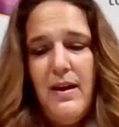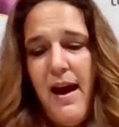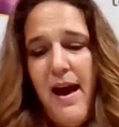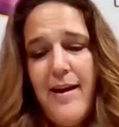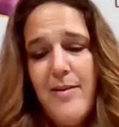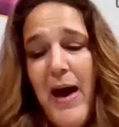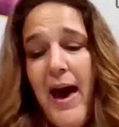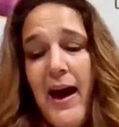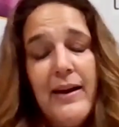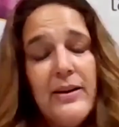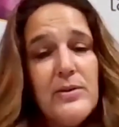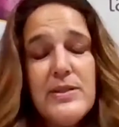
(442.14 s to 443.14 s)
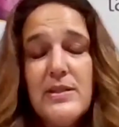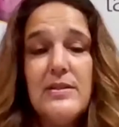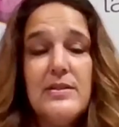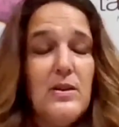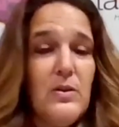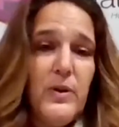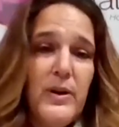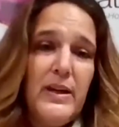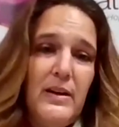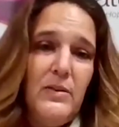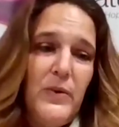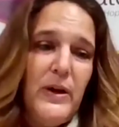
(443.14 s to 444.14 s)
I'm honored to start
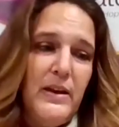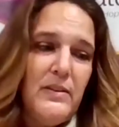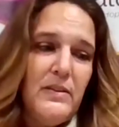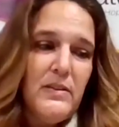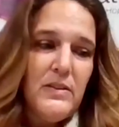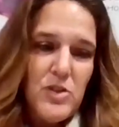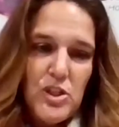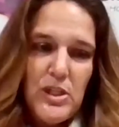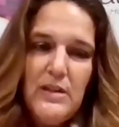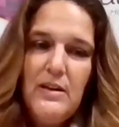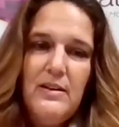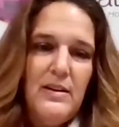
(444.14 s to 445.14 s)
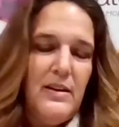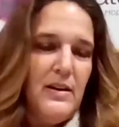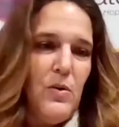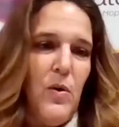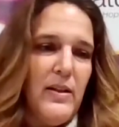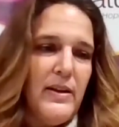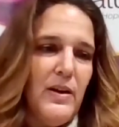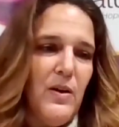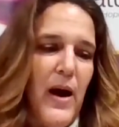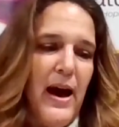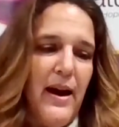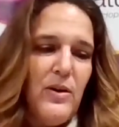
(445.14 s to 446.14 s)
working with Sheena at Equality
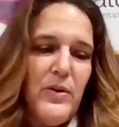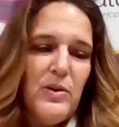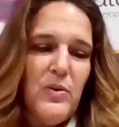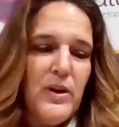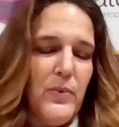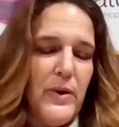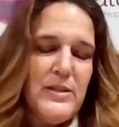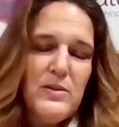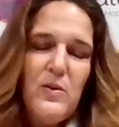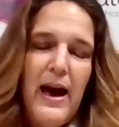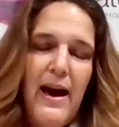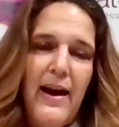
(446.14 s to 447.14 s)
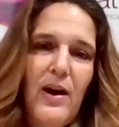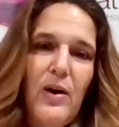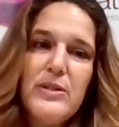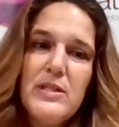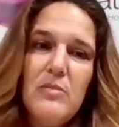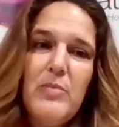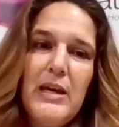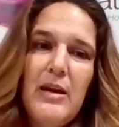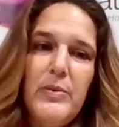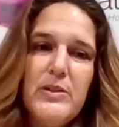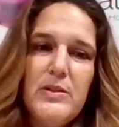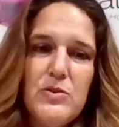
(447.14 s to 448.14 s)
Ohio in Northwest Ohio to be
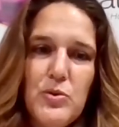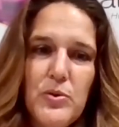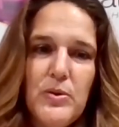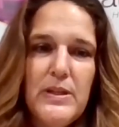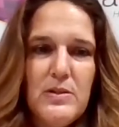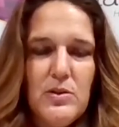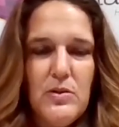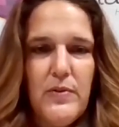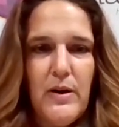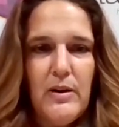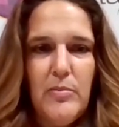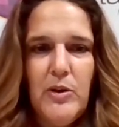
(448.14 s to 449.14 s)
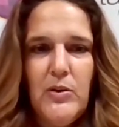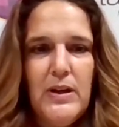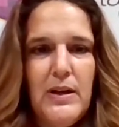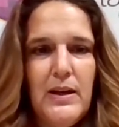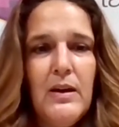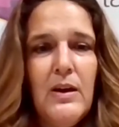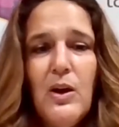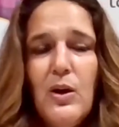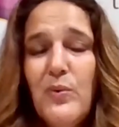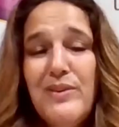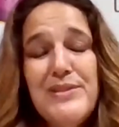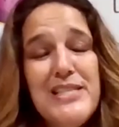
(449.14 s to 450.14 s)
able to truly serve our community.
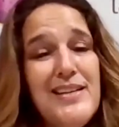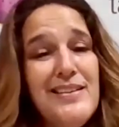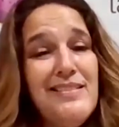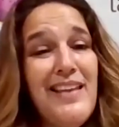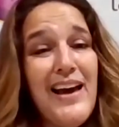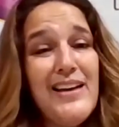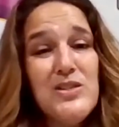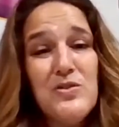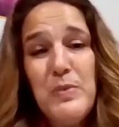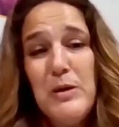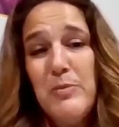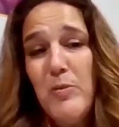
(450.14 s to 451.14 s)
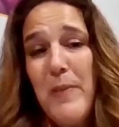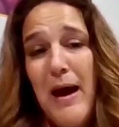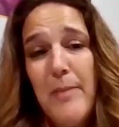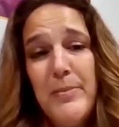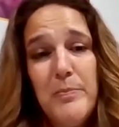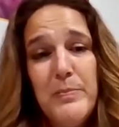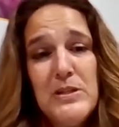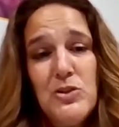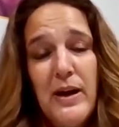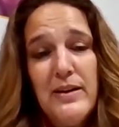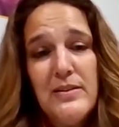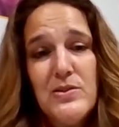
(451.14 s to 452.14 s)
We've seen lots of people pop up and
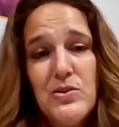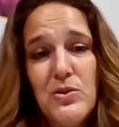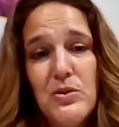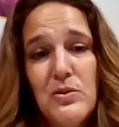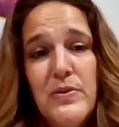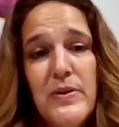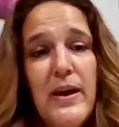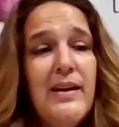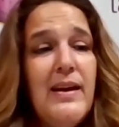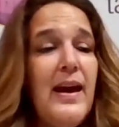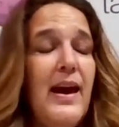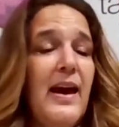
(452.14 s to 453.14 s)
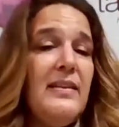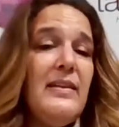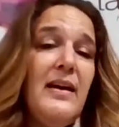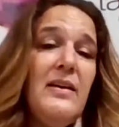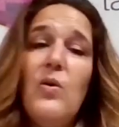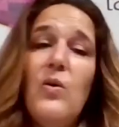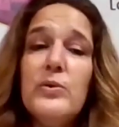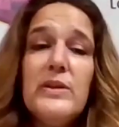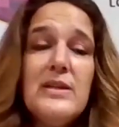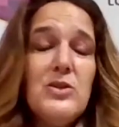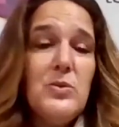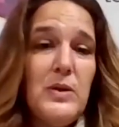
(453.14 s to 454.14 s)
try to serve and then
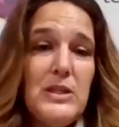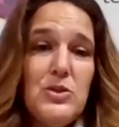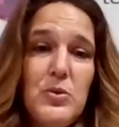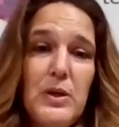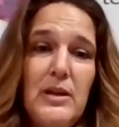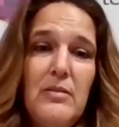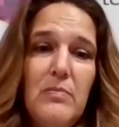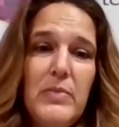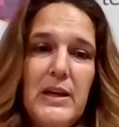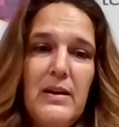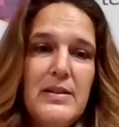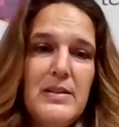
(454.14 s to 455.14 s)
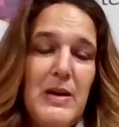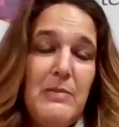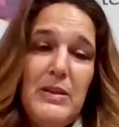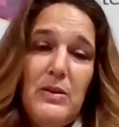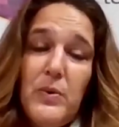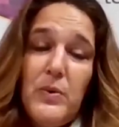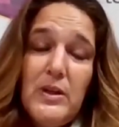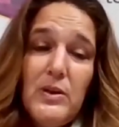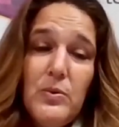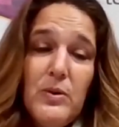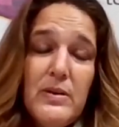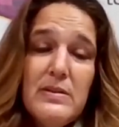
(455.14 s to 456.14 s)
only to retreat because maybe the
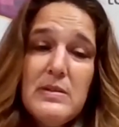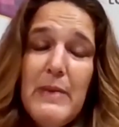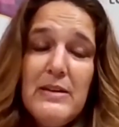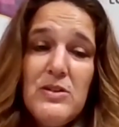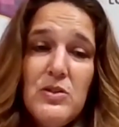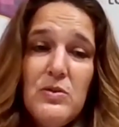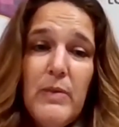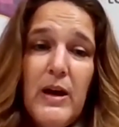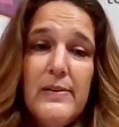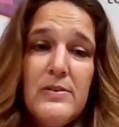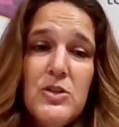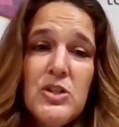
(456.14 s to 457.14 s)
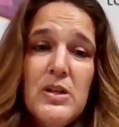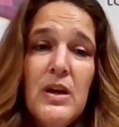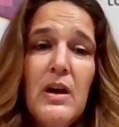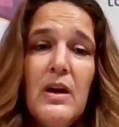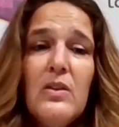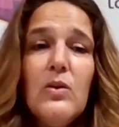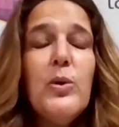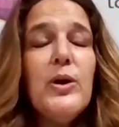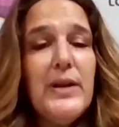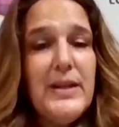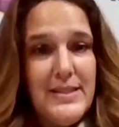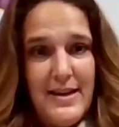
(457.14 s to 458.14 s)
ridicule has been too much. The
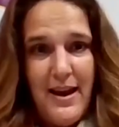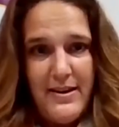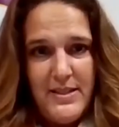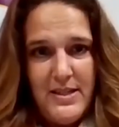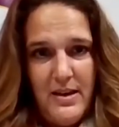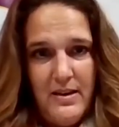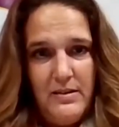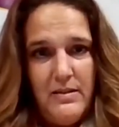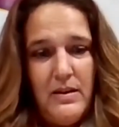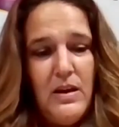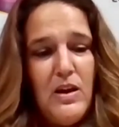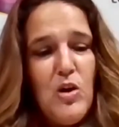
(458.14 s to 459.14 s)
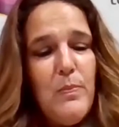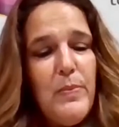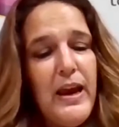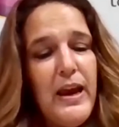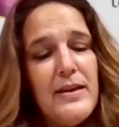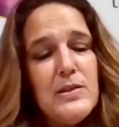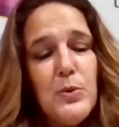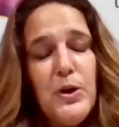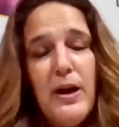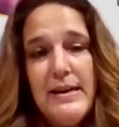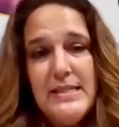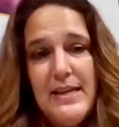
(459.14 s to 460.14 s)
work is not done. But as we're
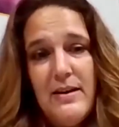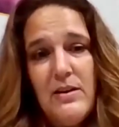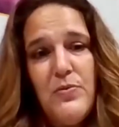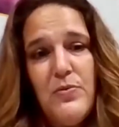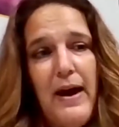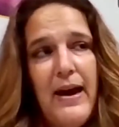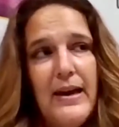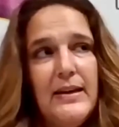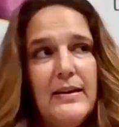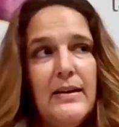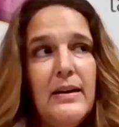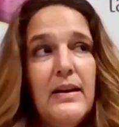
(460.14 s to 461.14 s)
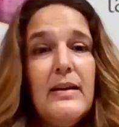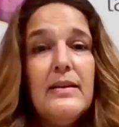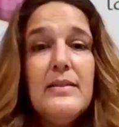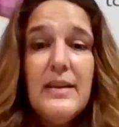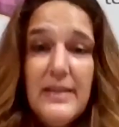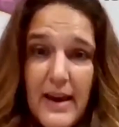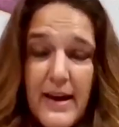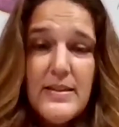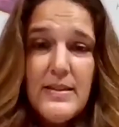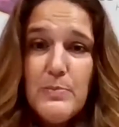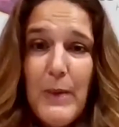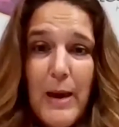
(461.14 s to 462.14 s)
identifying that yes,
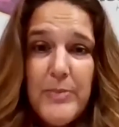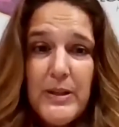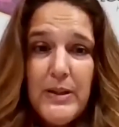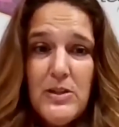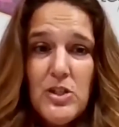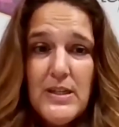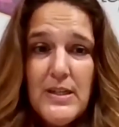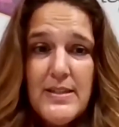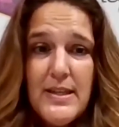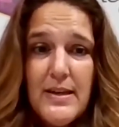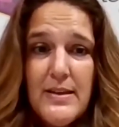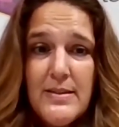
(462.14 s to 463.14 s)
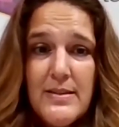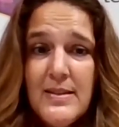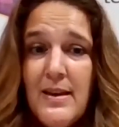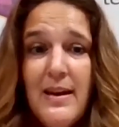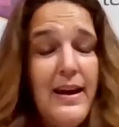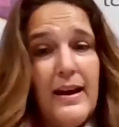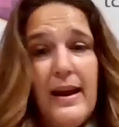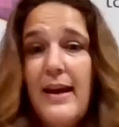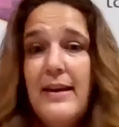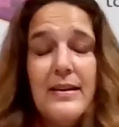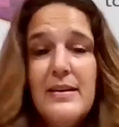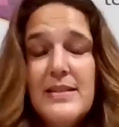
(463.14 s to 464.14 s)
this population exists, and I
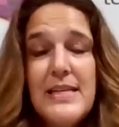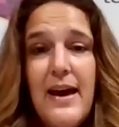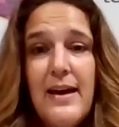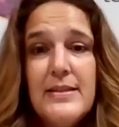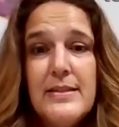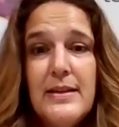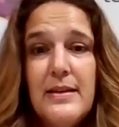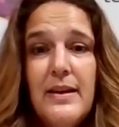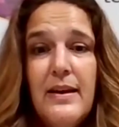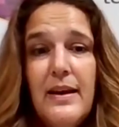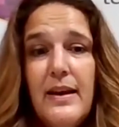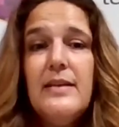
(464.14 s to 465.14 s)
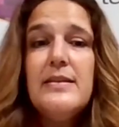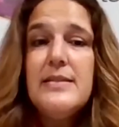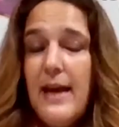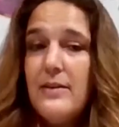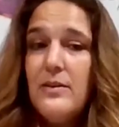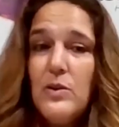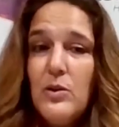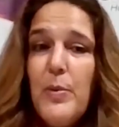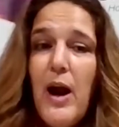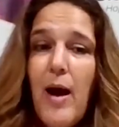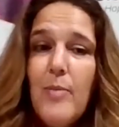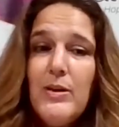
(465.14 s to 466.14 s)
can attest, it is not a new
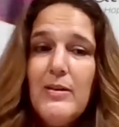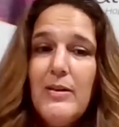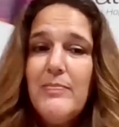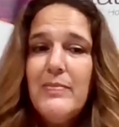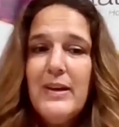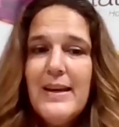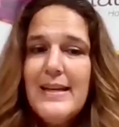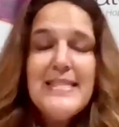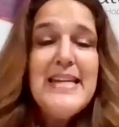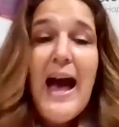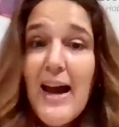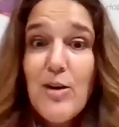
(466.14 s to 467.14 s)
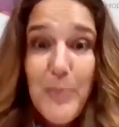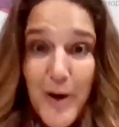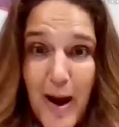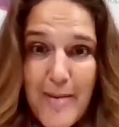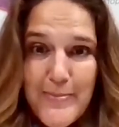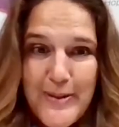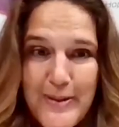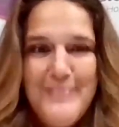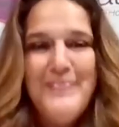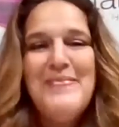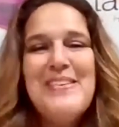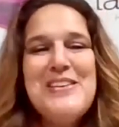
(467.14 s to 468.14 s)
problem. It's not a
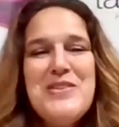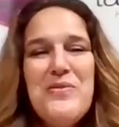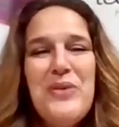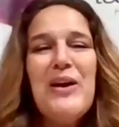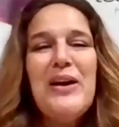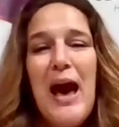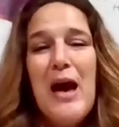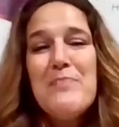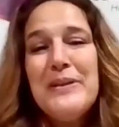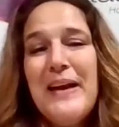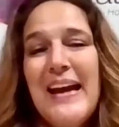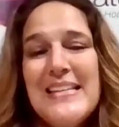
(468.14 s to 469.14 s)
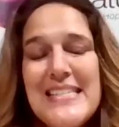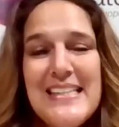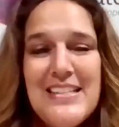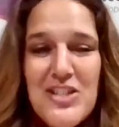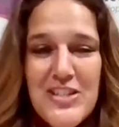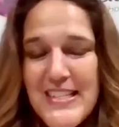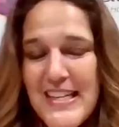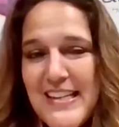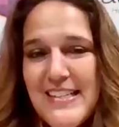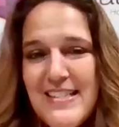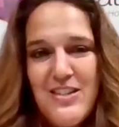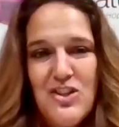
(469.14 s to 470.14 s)
problem. We are not planting
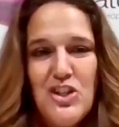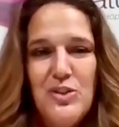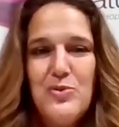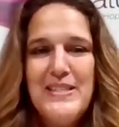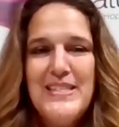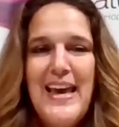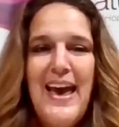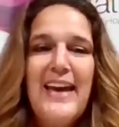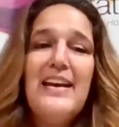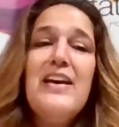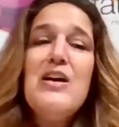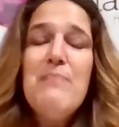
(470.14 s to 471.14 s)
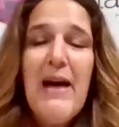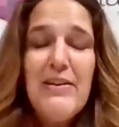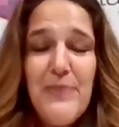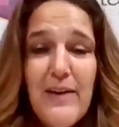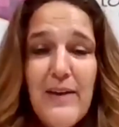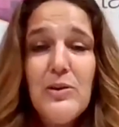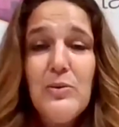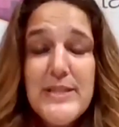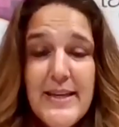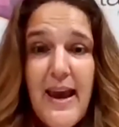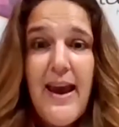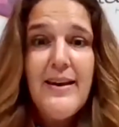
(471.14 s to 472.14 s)
seeds in children's head. My father was
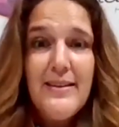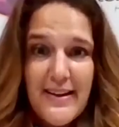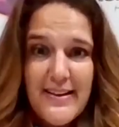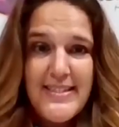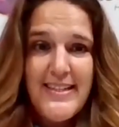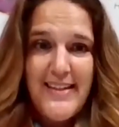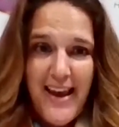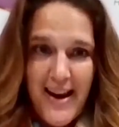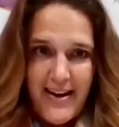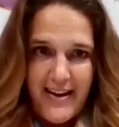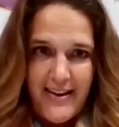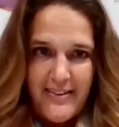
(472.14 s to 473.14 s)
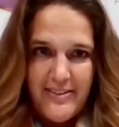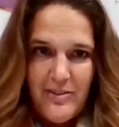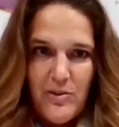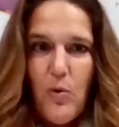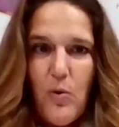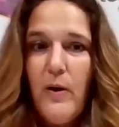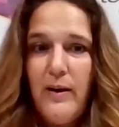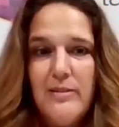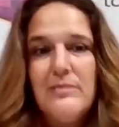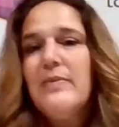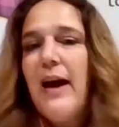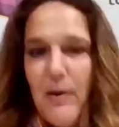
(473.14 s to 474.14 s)
gay in 1980, or
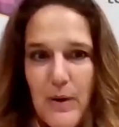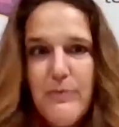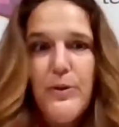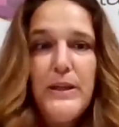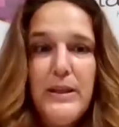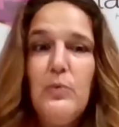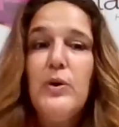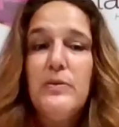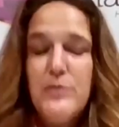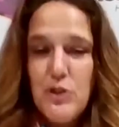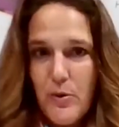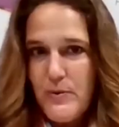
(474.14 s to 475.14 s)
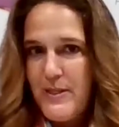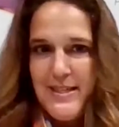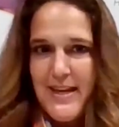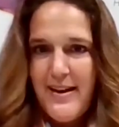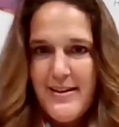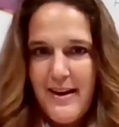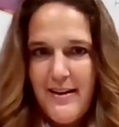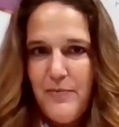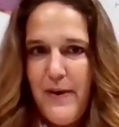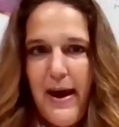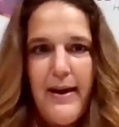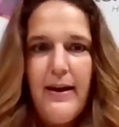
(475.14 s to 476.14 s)
however he would have chosen to
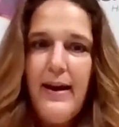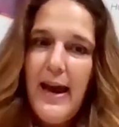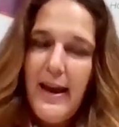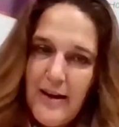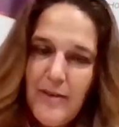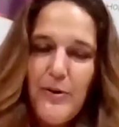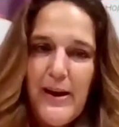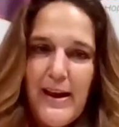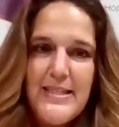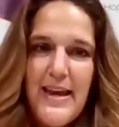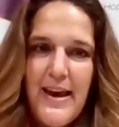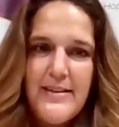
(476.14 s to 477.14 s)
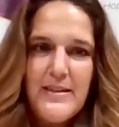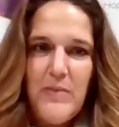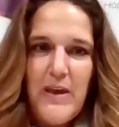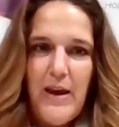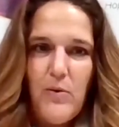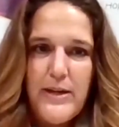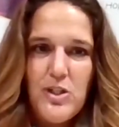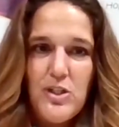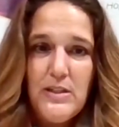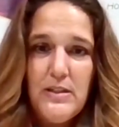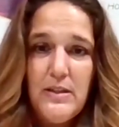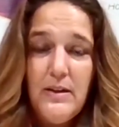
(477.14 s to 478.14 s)
identify. I never got to ask him that
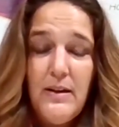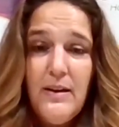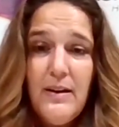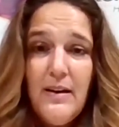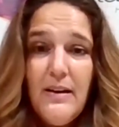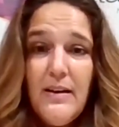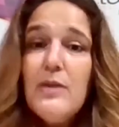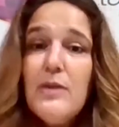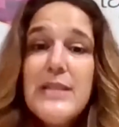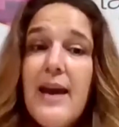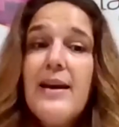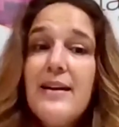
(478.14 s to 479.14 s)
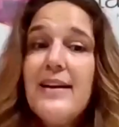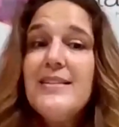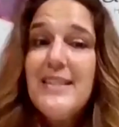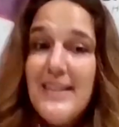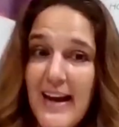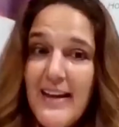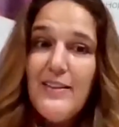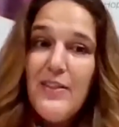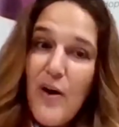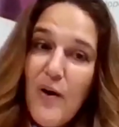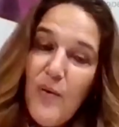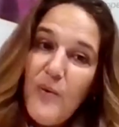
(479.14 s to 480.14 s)
question. He was gay in 1980
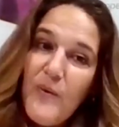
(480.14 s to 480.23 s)
though.